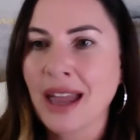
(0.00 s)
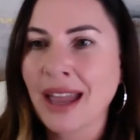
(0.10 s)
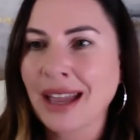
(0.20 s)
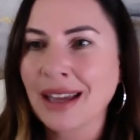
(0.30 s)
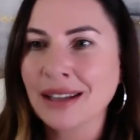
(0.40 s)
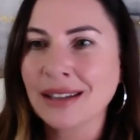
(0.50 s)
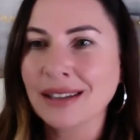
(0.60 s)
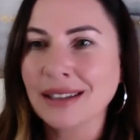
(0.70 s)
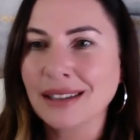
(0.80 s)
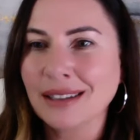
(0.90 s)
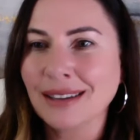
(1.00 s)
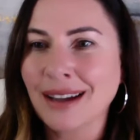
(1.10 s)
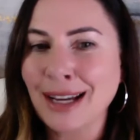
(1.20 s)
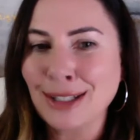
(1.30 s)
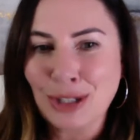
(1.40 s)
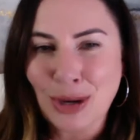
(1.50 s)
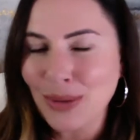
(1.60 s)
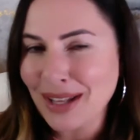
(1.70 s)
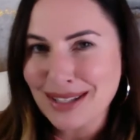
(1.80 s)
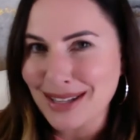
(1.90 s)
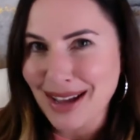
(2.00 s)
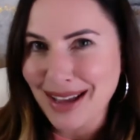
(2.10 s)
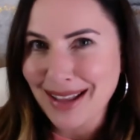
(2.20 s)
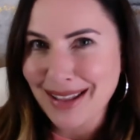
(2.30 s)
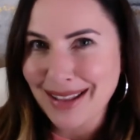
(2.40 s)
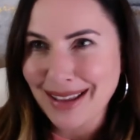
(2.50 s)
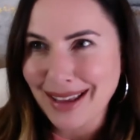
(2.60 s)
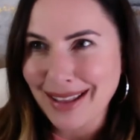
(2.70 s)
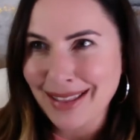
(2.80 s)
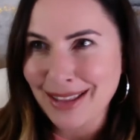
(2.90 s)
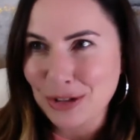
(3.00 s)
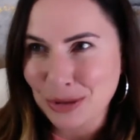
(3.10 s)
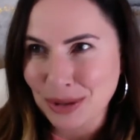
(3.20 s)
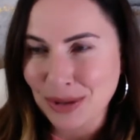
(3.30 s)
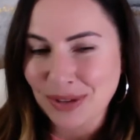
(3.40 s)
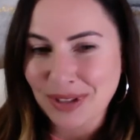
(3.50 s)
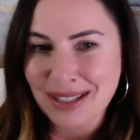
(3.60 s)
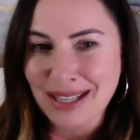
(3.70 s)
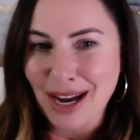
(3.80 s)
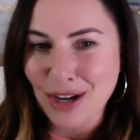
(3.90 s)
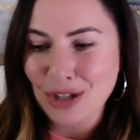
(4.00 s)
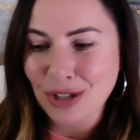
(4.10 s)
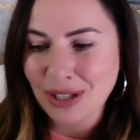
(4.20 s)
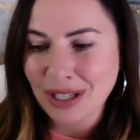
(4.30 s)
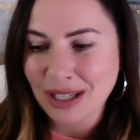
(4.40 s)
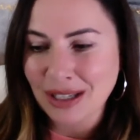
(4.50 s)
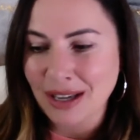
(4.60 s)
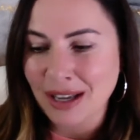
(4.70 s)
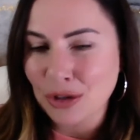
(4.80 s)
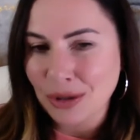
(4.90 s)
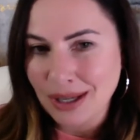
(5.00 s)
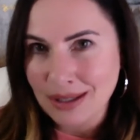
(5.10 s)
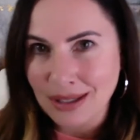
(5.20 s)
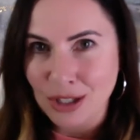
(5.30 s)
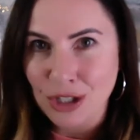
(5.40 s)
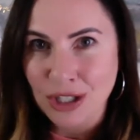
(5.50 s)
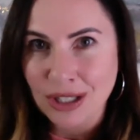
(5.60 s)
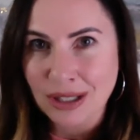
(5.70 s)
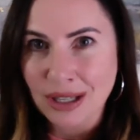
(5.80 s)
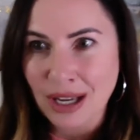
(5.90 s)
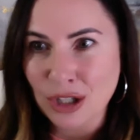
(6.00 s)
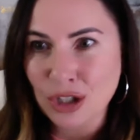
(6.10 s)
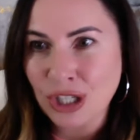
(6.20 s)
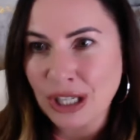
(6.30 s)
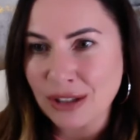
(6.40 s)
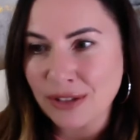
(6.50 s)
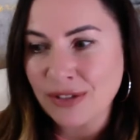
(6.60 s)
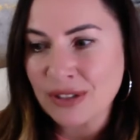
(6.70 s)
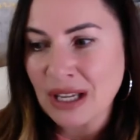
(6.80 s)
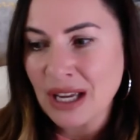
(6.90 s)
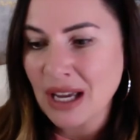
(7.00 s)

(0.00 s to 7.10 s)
And I know that's not the truth. It's actually a transition, a shift.